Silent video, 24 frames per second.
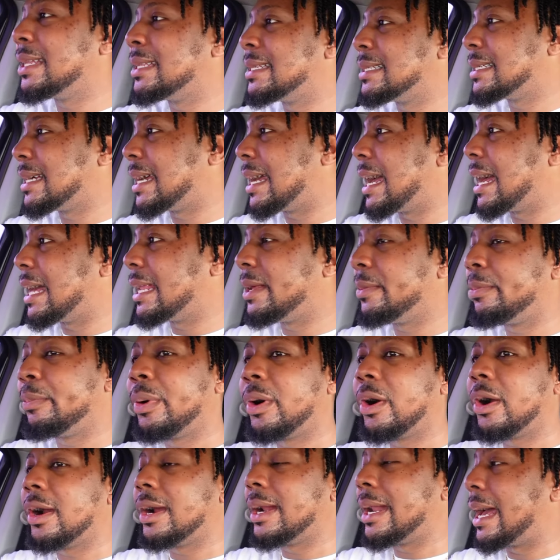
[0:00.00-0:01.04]
didn't have the
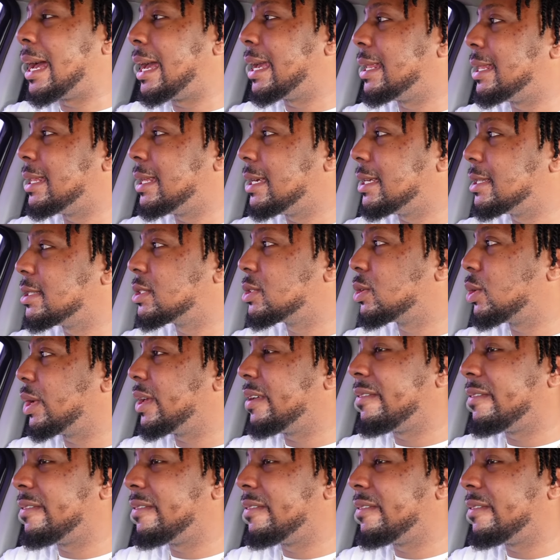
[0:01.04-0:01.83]
part that I need, so